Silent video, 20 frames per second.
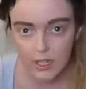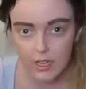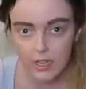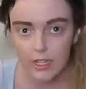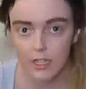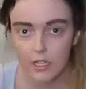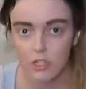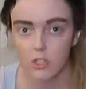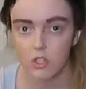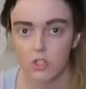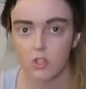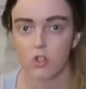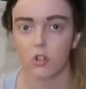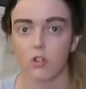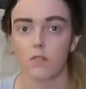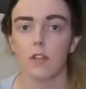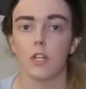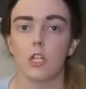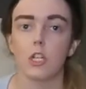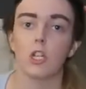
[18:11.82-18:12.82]
in this
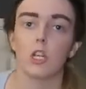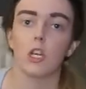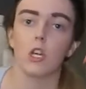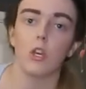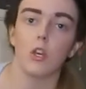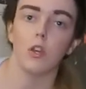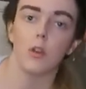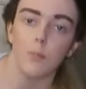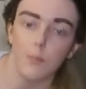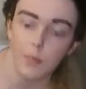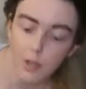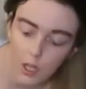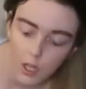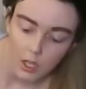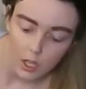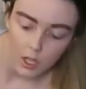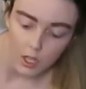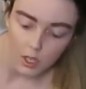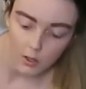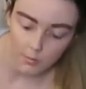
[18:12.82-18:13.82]
storage cube.
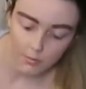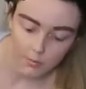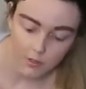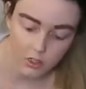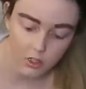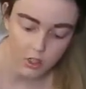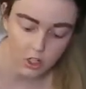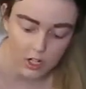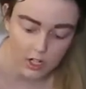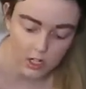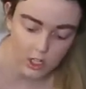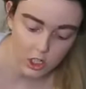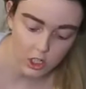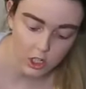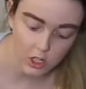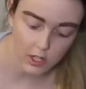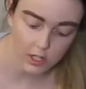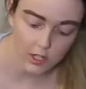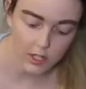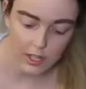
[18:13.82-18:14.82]
I'm going to try and
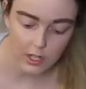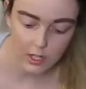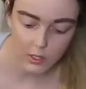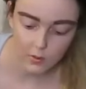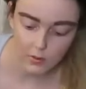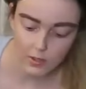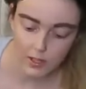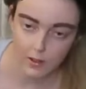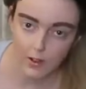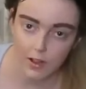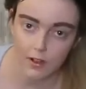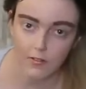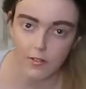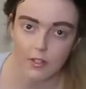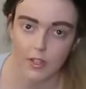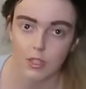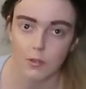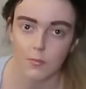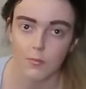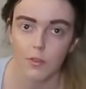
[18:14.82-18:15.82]
show you guys without
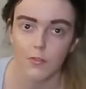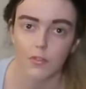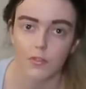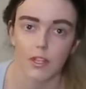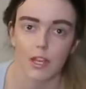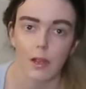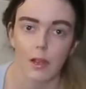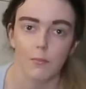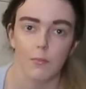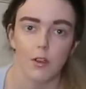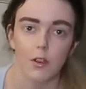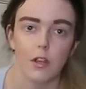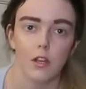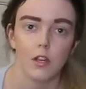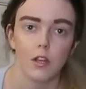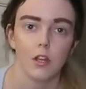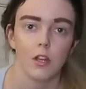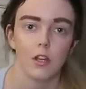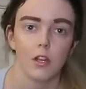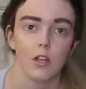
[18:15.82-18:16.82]
having to move the camera.
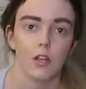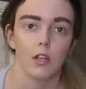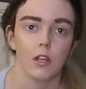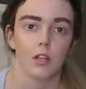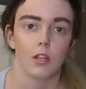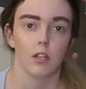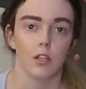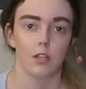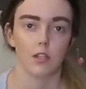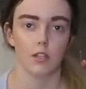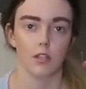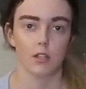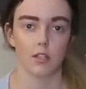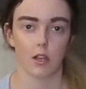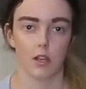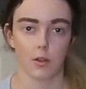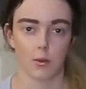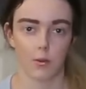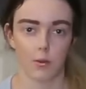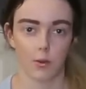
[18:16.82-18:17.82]

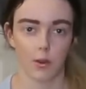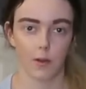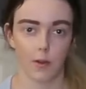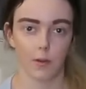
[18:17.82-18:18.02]
So